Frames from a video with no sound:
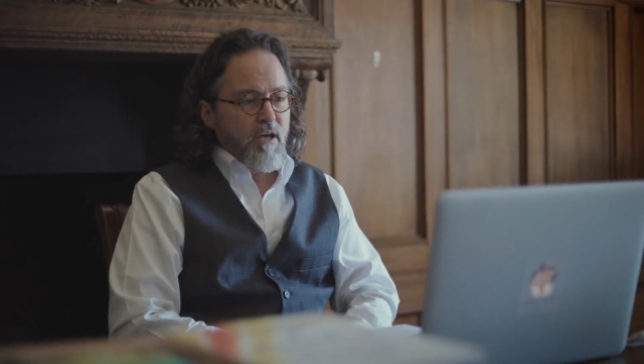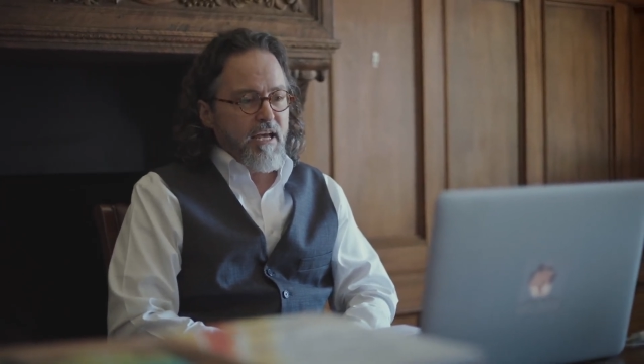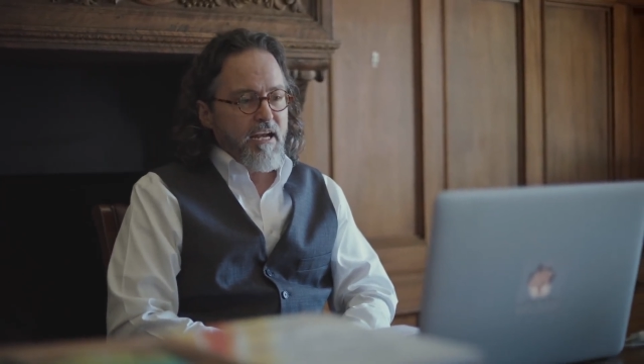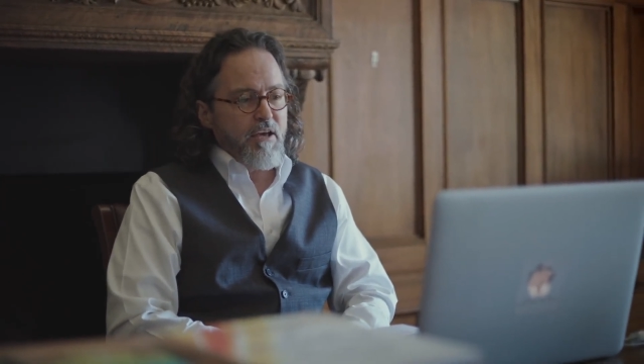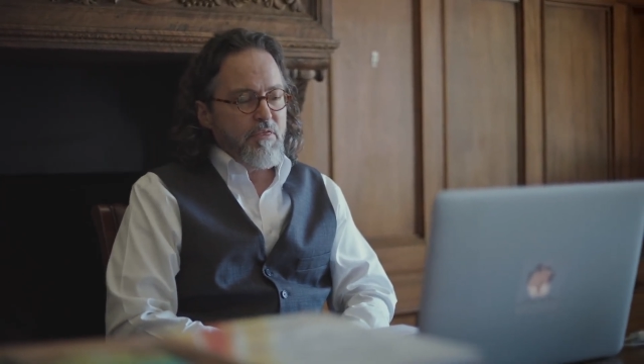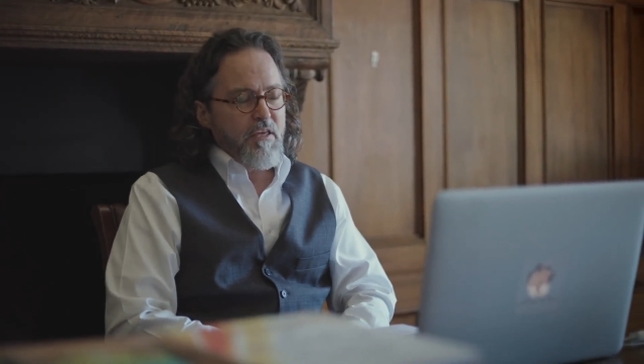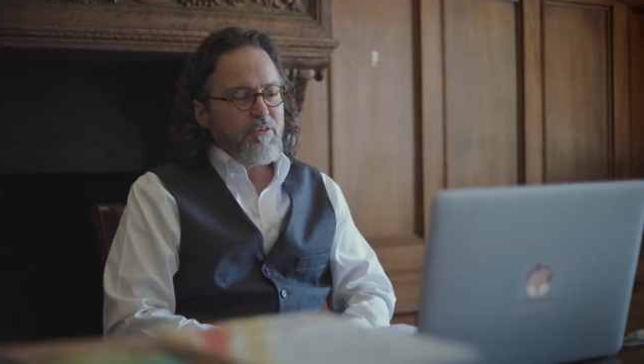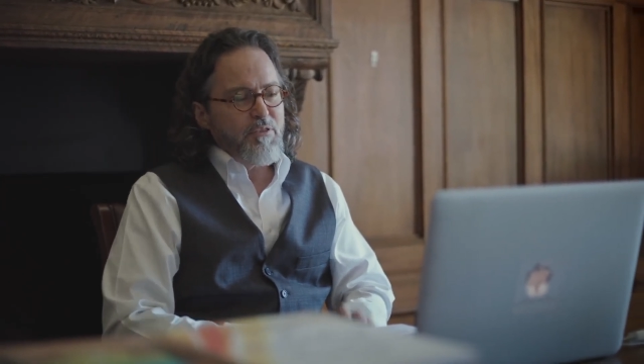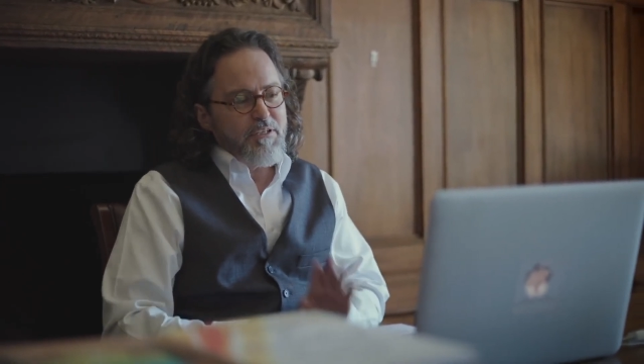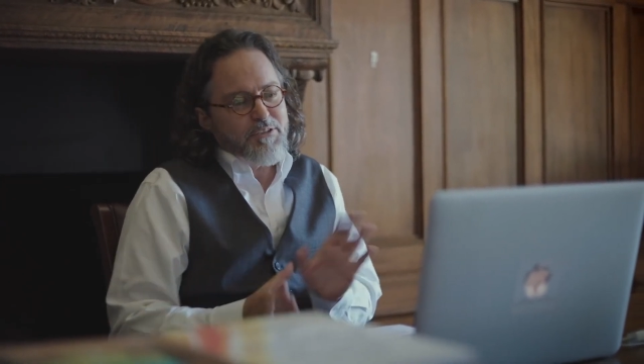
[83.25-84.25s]
And I
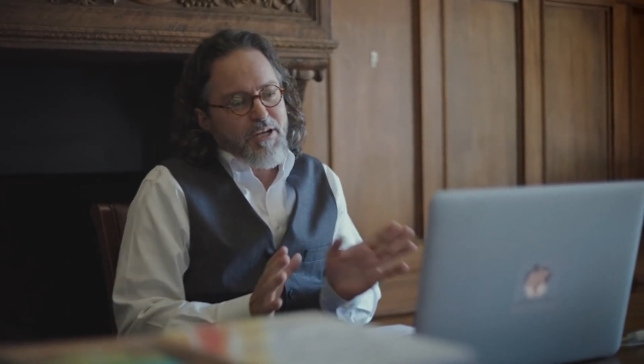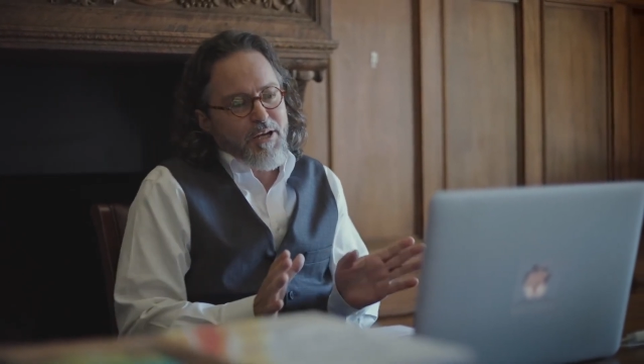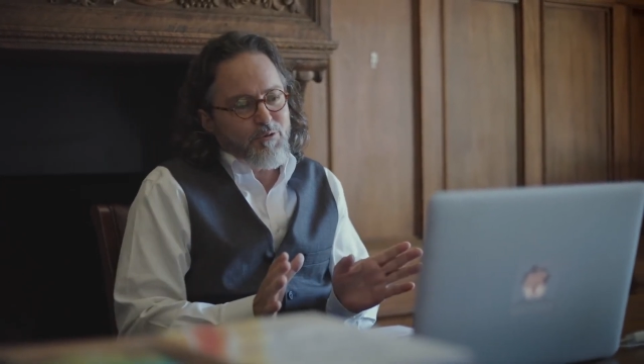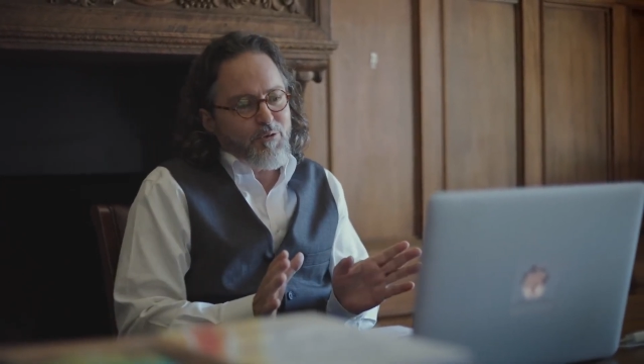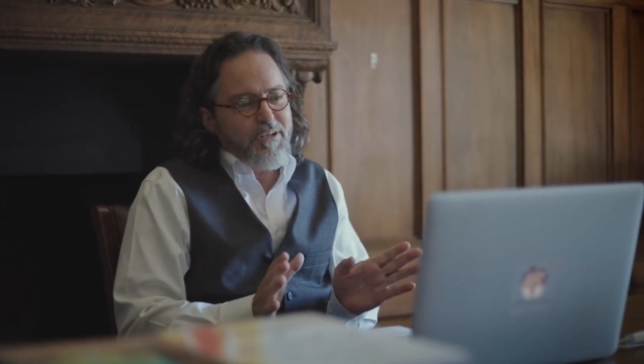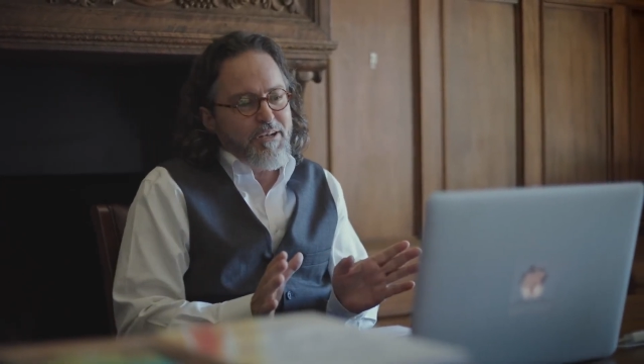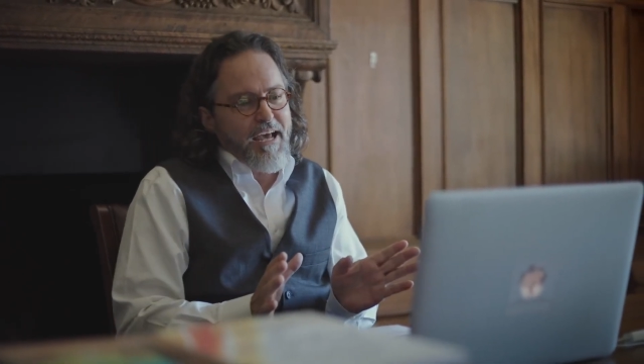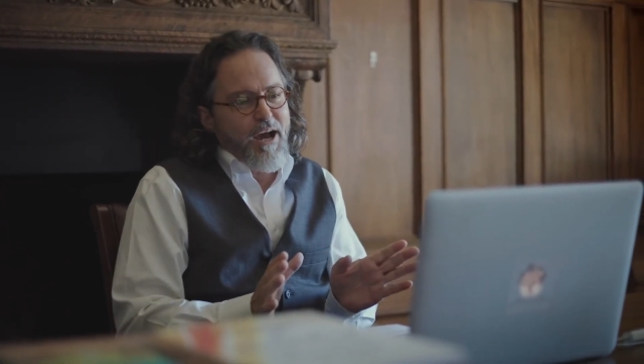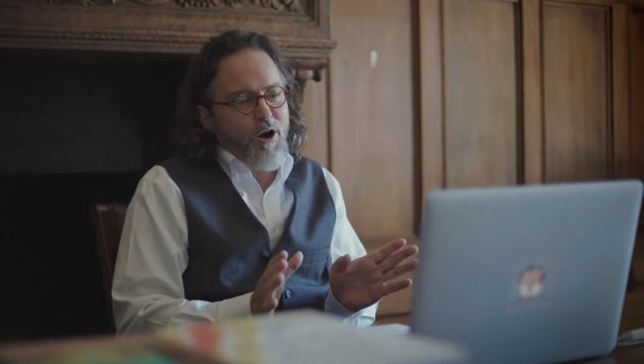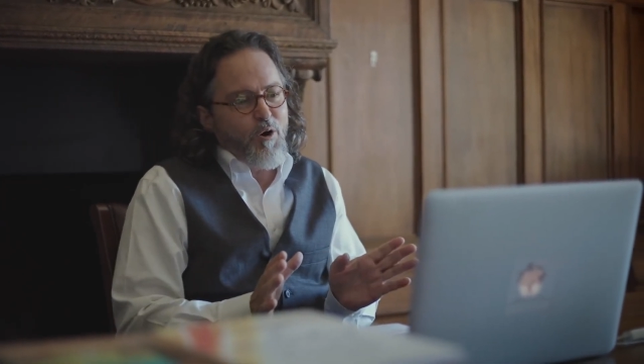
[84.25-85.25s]
think this country
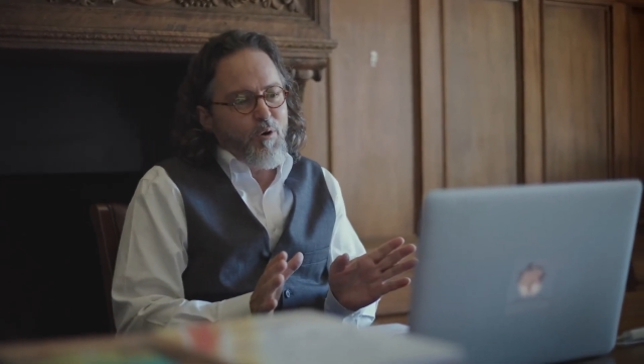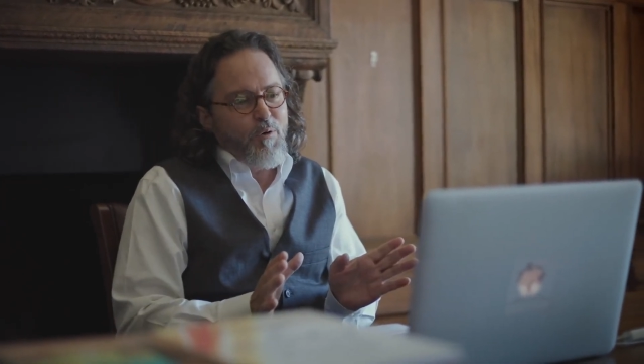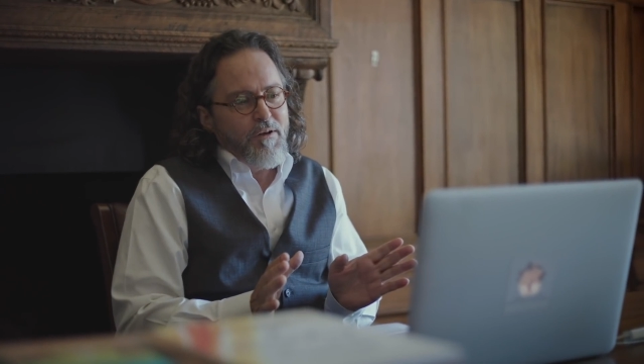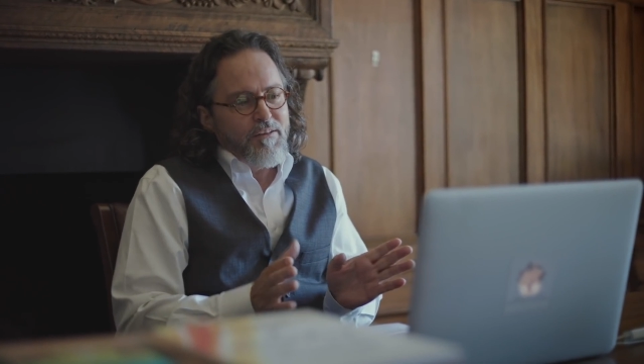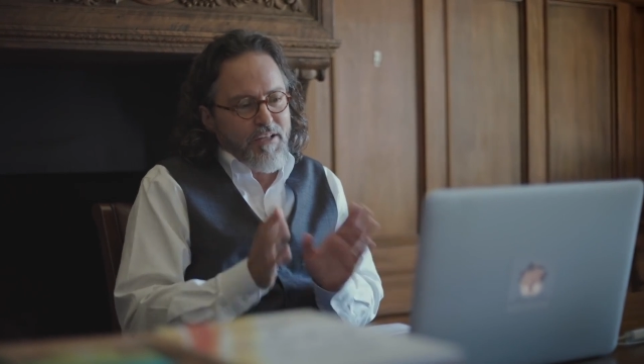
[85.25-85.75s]
now,